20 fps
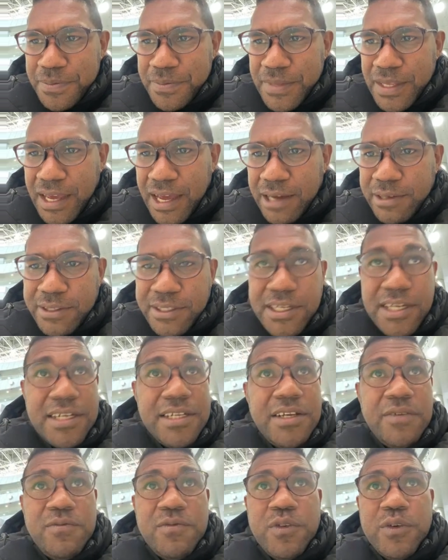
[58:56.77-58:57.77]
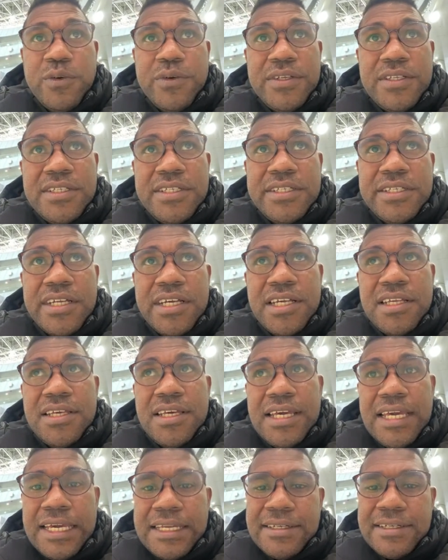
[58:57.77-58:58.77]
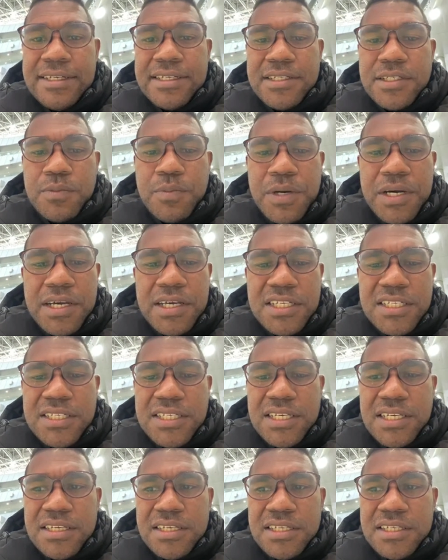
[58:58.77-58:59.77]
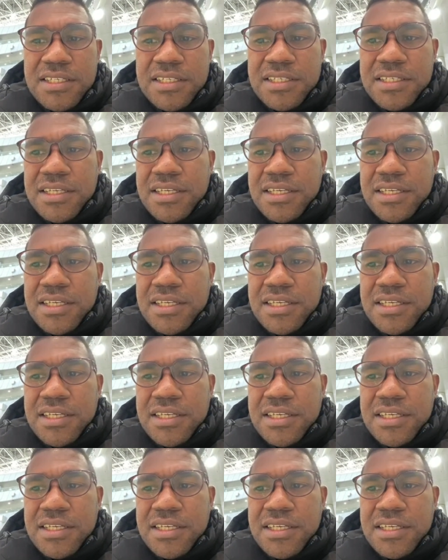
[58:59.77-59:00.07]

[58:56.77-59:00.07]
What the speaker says: outside influence like Indian spices,